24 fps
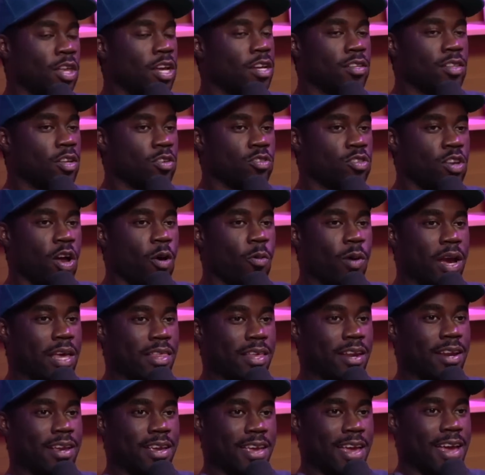There's no way
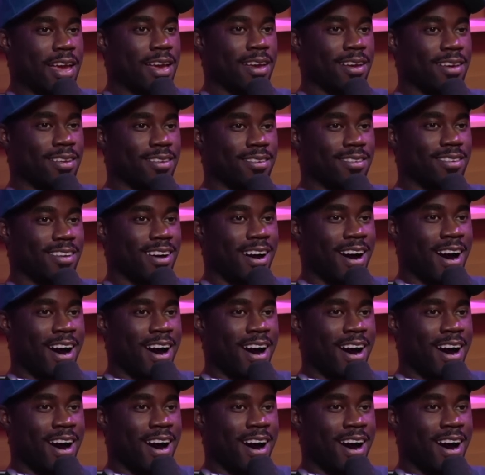that it can.